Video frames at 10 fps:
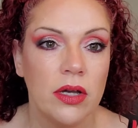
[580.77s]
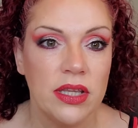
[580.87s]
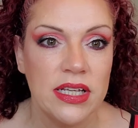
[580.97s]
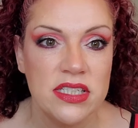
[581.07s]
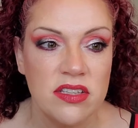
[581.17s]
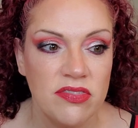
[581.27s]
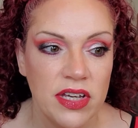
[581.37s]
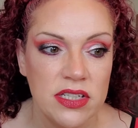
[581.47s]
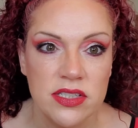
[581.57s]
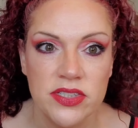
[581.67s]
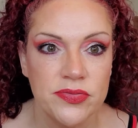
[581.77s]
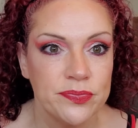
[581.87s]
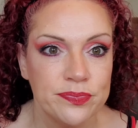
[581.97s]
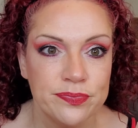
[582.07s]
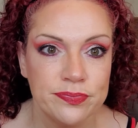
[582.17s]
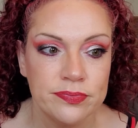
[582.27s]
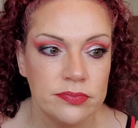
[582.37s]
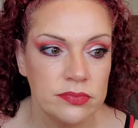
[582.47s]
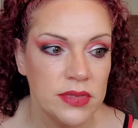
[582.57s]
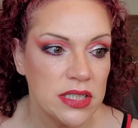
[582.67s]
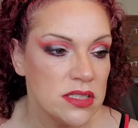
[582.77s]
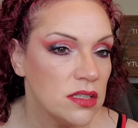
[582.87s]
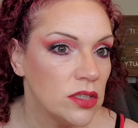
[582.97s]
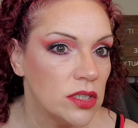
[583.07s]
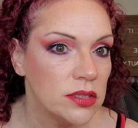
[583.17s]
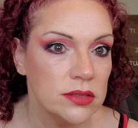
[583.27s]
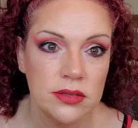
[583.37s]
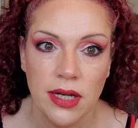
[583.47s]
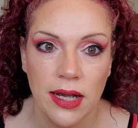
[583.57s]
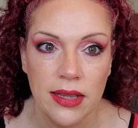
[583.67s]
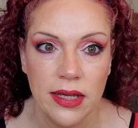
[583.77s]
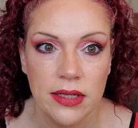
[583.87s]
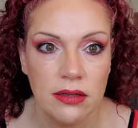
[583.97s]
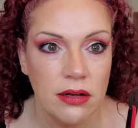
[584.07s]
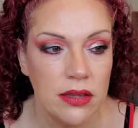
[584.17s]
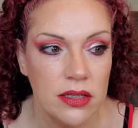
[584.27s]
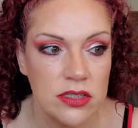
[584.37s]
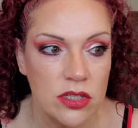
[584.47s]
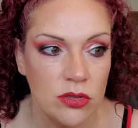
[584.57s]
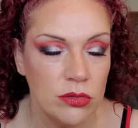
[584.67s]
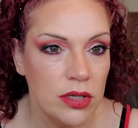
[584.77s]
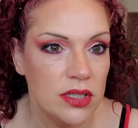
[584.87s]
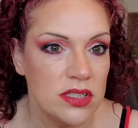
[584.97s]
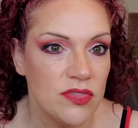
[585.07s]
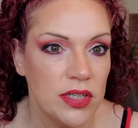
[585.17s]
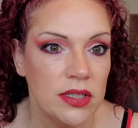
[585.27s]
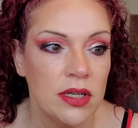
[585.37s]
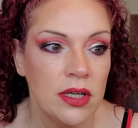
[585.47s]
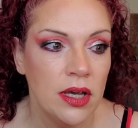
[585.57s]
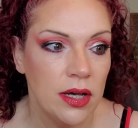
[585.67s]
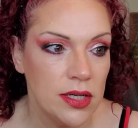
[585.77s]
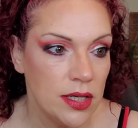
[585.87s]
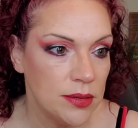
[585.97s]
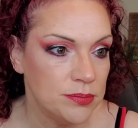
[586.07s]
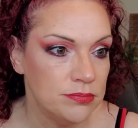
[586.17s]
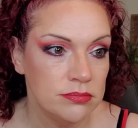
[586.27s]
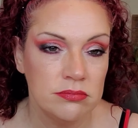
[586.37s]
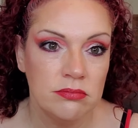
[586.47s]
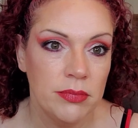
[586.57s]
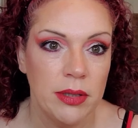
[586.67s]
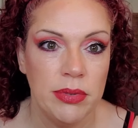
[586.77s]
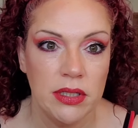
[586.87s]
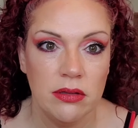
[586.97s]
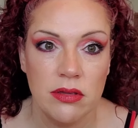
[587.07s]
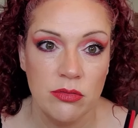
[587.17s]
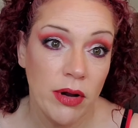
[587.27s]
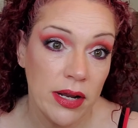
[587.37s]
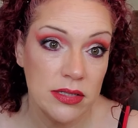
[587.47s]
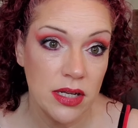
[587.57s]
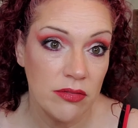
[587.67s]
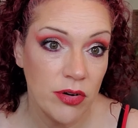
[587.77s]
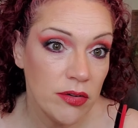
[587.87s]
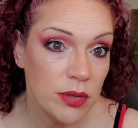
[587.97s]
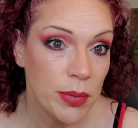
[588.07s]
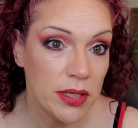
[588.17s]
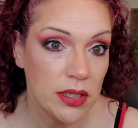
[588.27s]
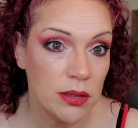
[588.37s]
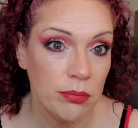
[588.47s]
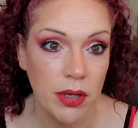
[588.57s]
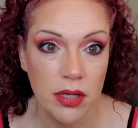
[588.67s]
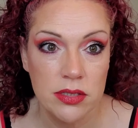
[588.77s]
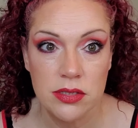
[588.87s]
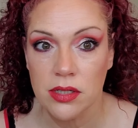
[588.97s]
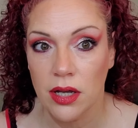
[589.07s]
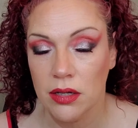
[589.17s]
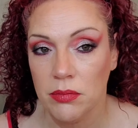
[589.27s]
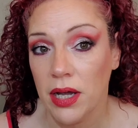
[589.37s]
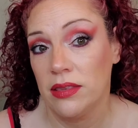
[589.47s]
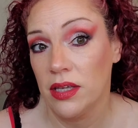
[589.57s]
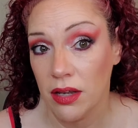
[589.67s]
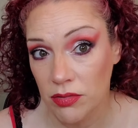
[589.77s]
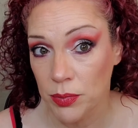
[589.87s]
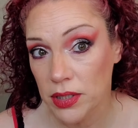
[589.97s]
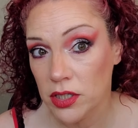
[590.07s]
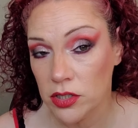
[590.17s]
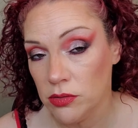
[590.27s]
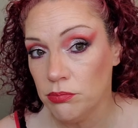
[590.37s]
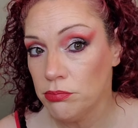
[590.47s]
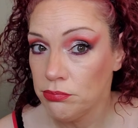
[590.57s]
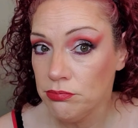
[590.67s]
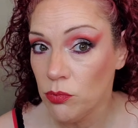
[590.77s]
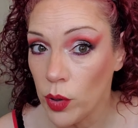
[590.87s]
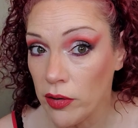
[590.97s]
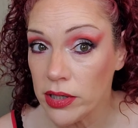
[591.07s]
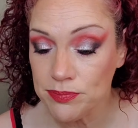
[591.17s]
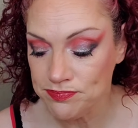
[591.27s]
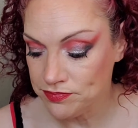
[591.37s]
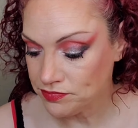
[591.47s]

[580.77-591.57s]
Okay, that's the face. That's the look. I like it. I think it's cute. I think it's fun. Maybe the red is not for everybody, but I think everybody could wear it.